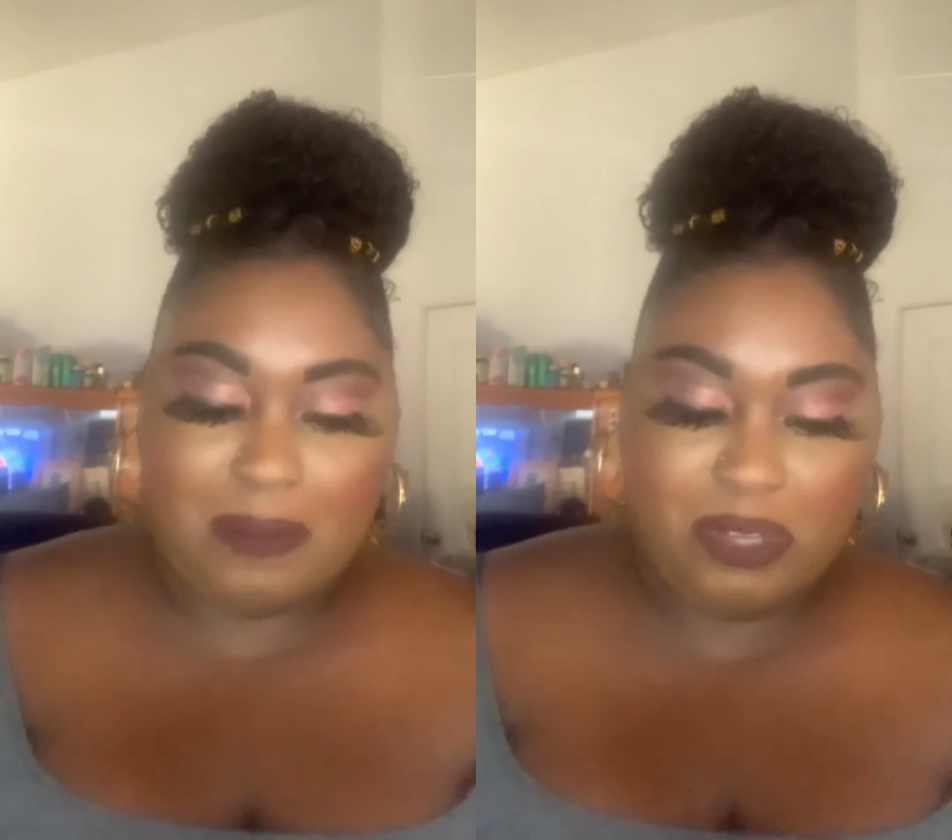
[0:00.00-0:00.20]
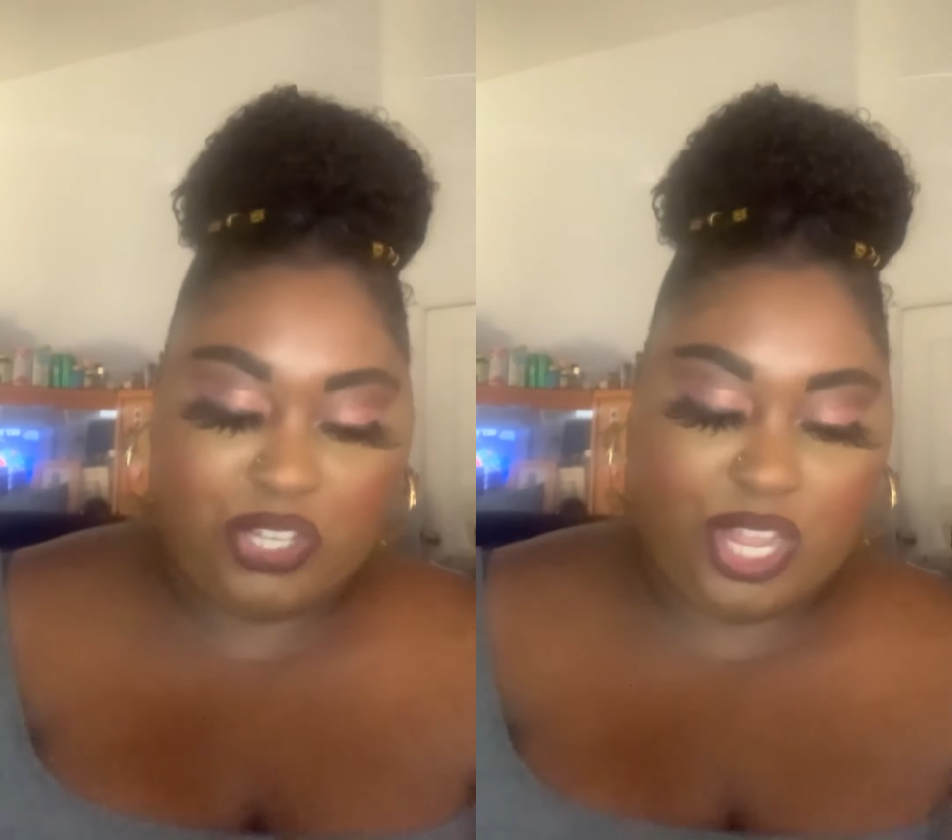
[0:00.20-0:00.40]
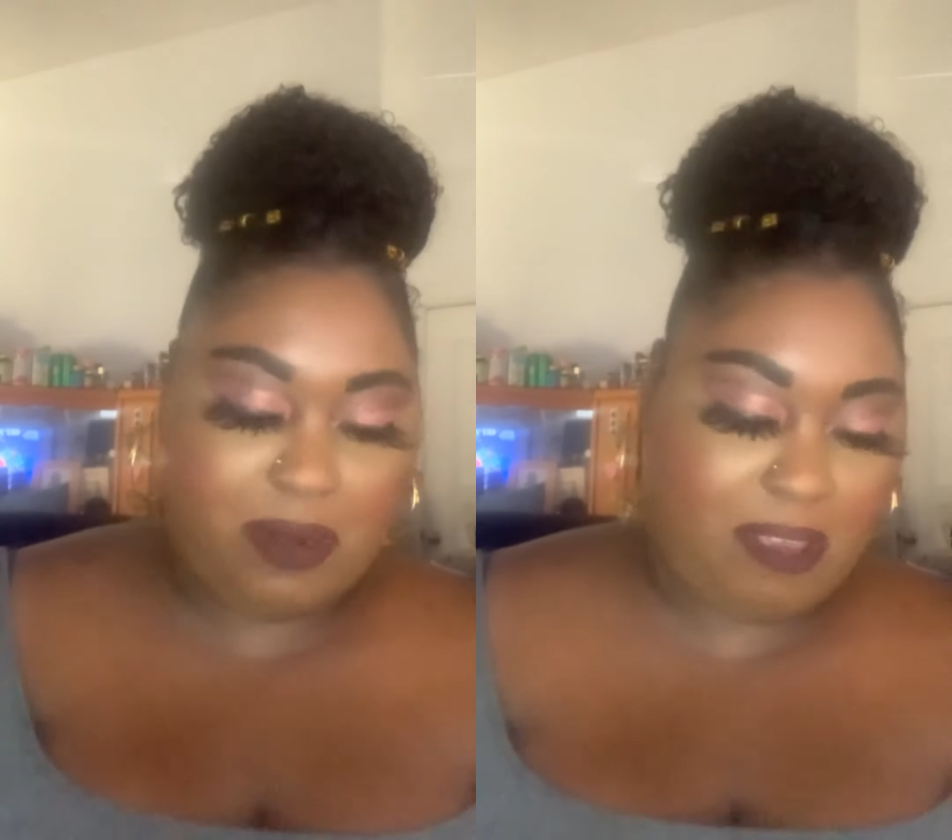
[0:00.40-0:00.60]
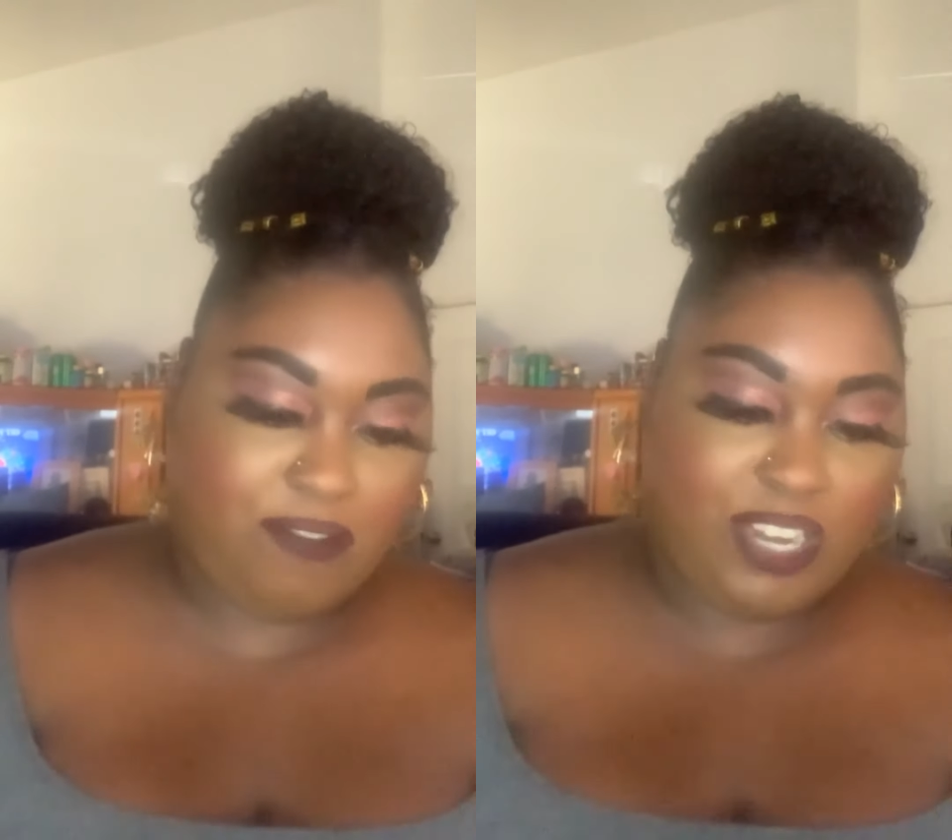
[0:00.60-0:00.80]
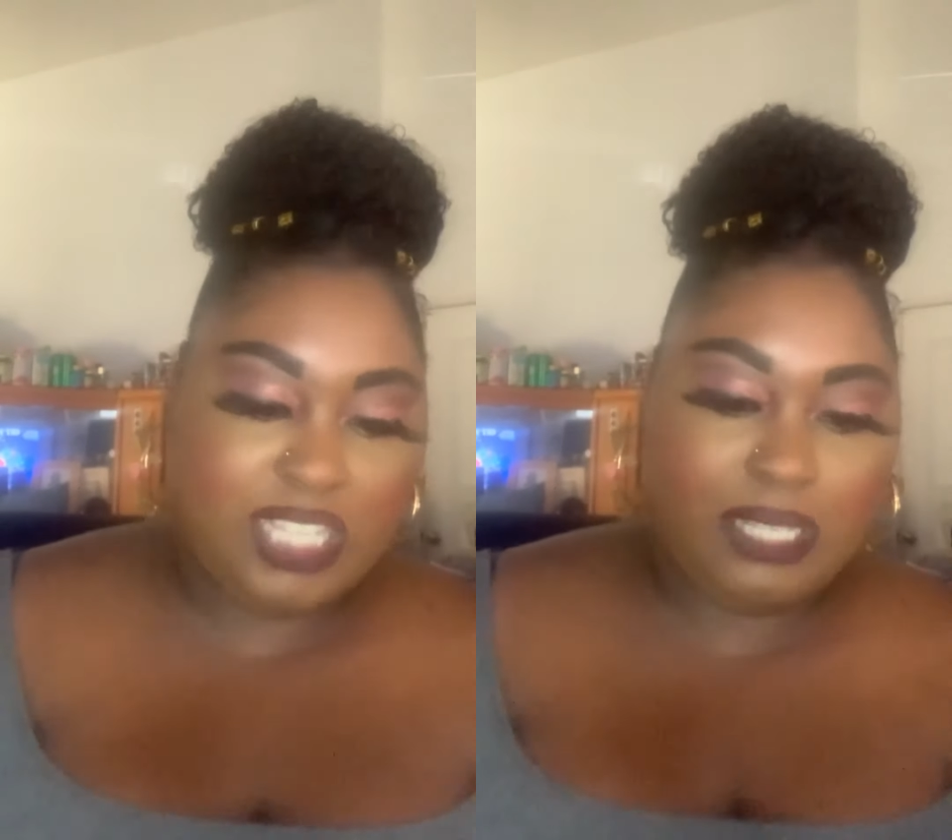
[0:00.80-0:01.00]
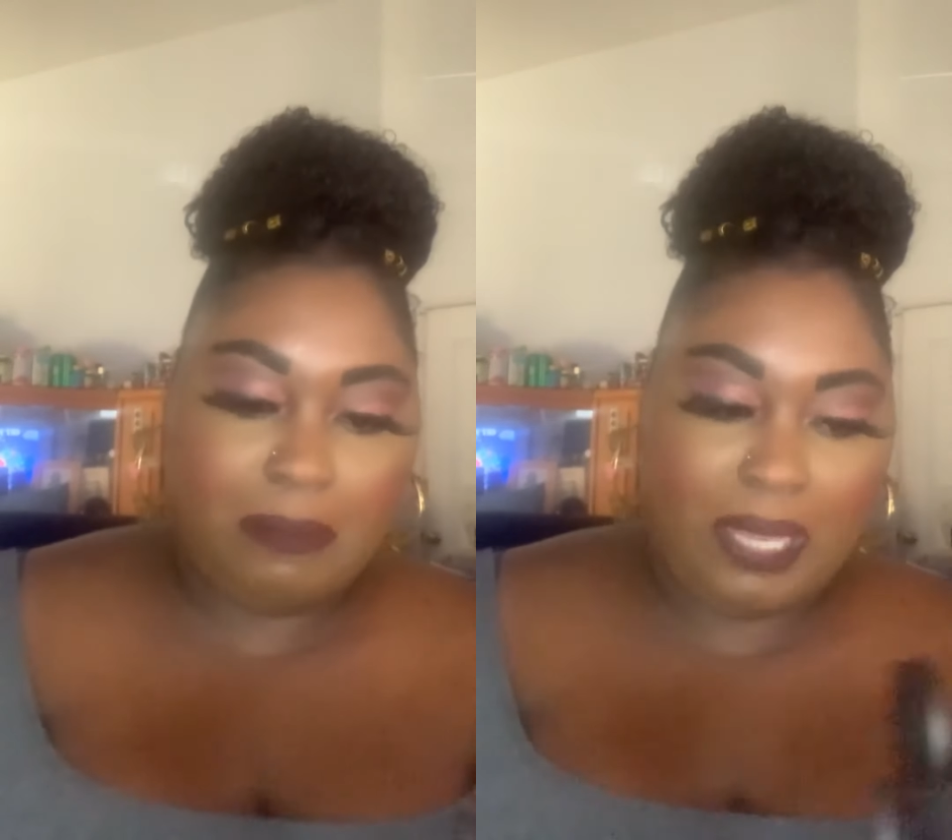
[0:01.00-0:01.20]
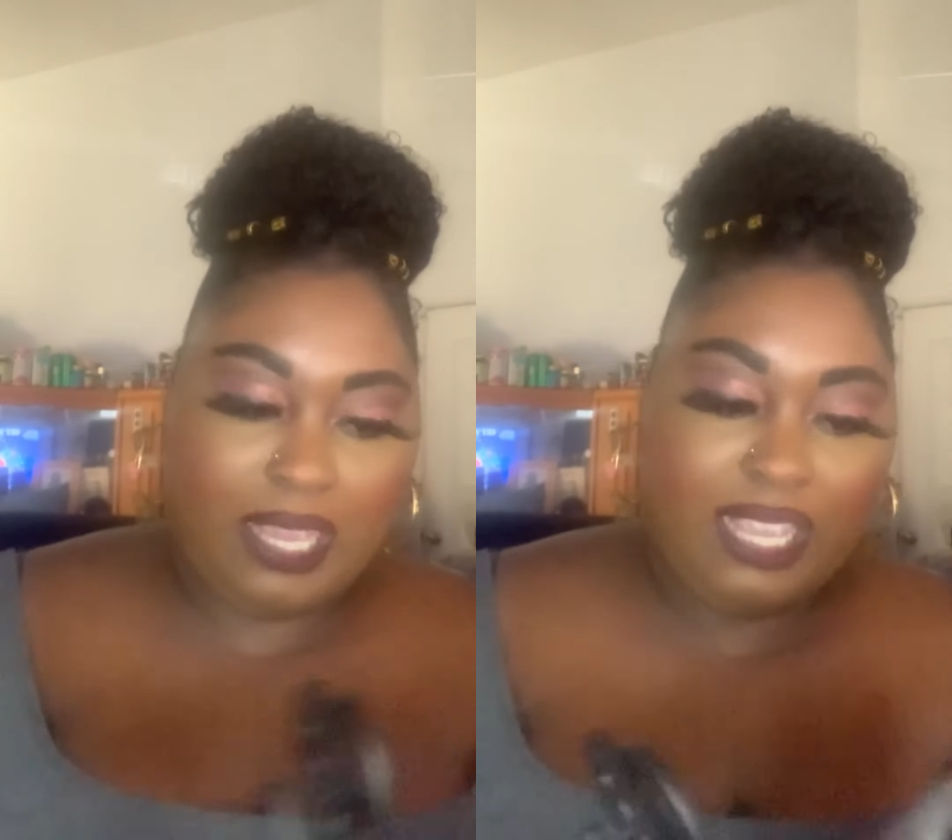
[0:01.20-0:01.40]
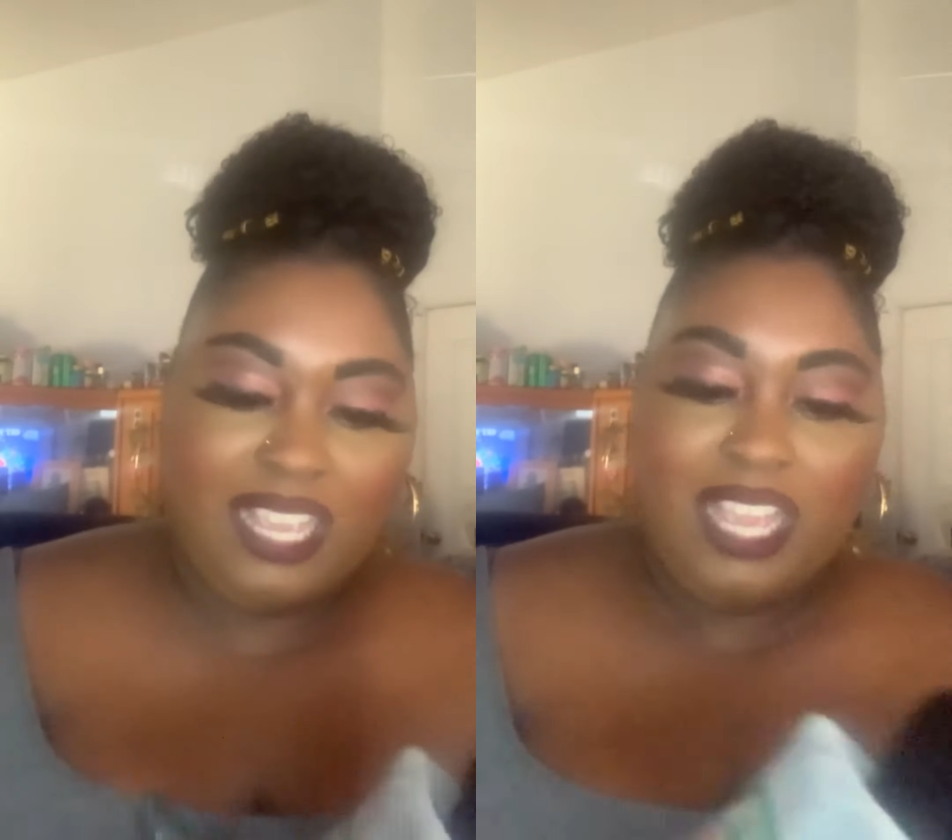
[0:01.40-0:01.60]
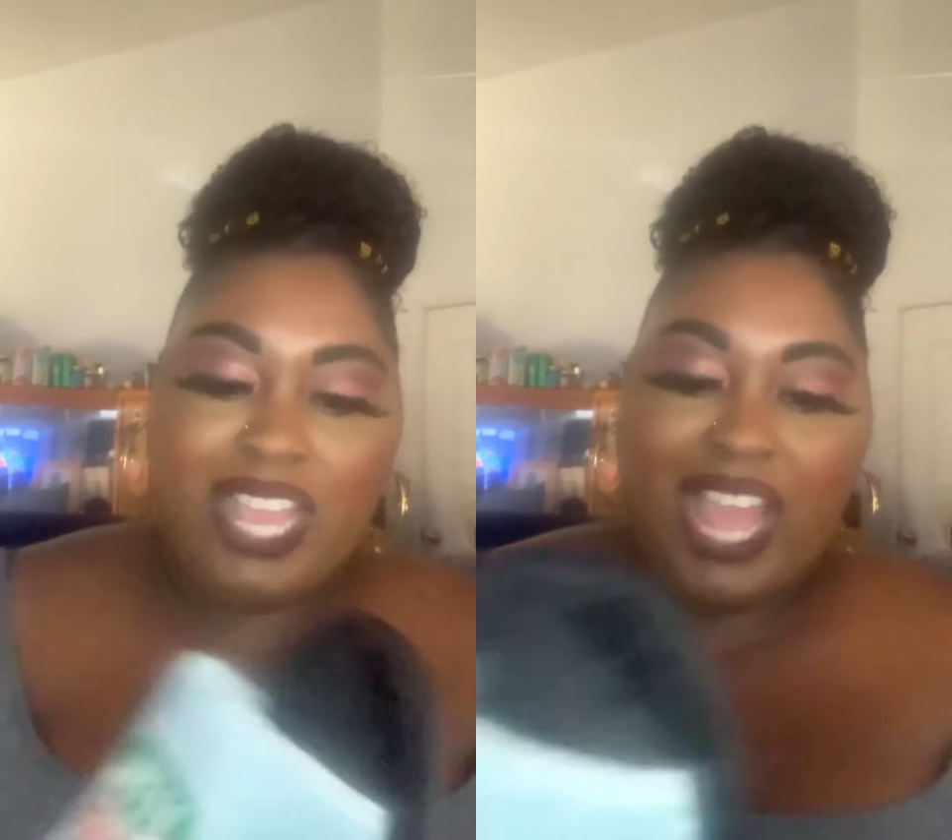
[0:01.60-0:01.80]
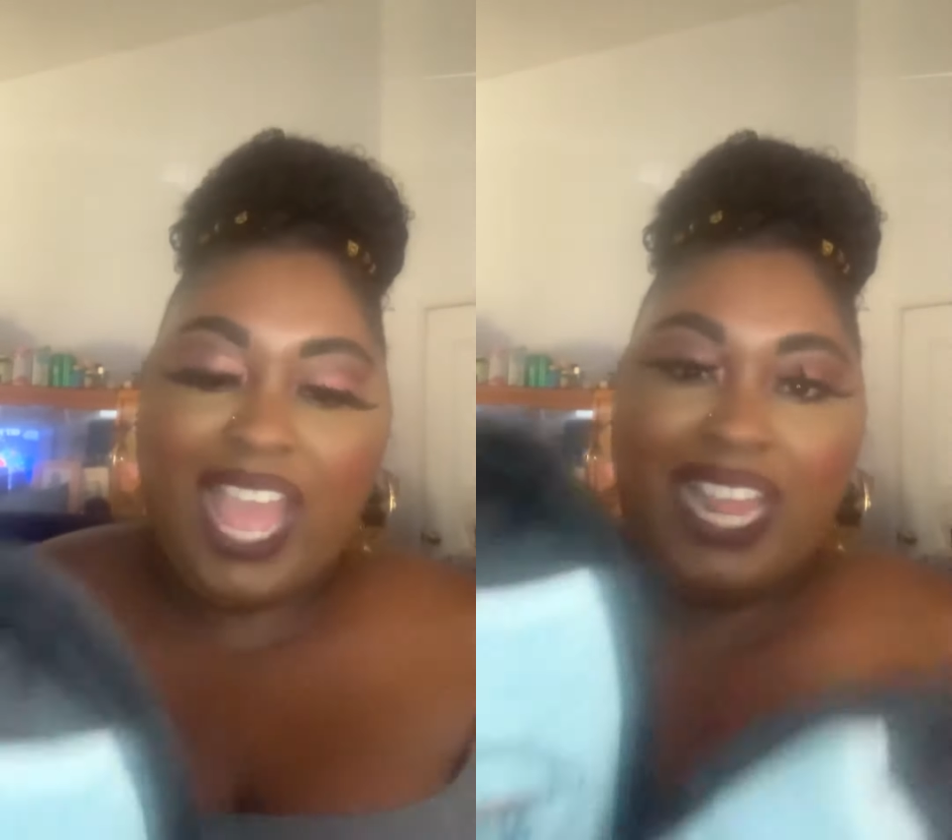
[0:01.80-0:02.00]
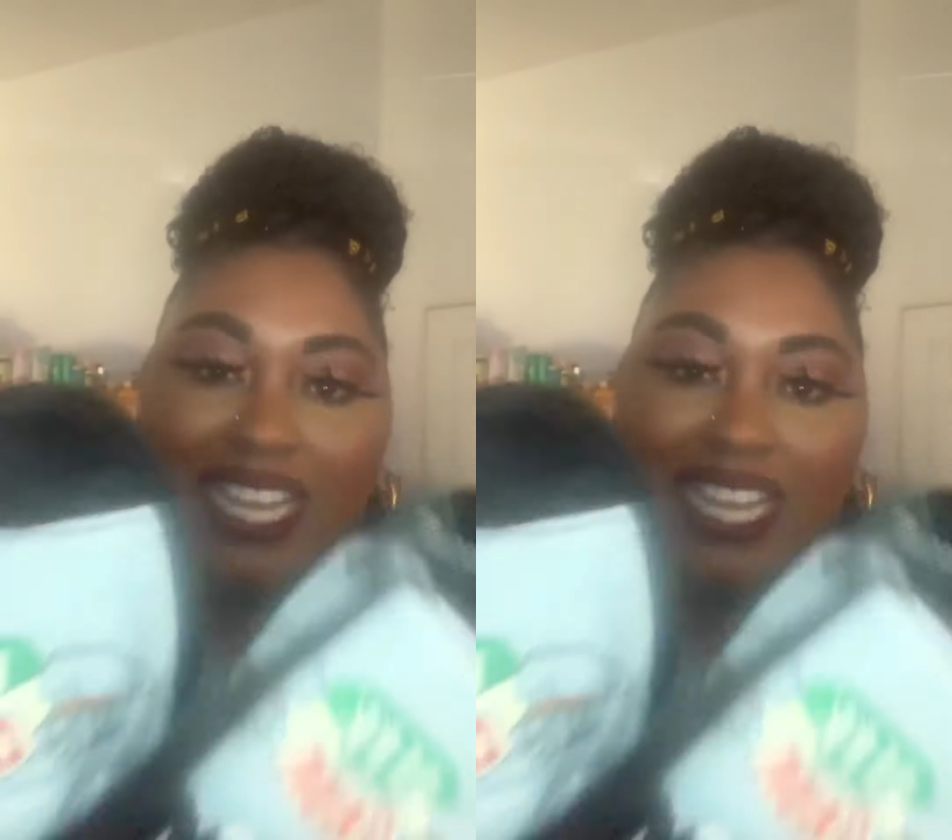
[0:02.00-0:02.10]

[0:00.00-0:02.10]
but she ended up giving it to me. And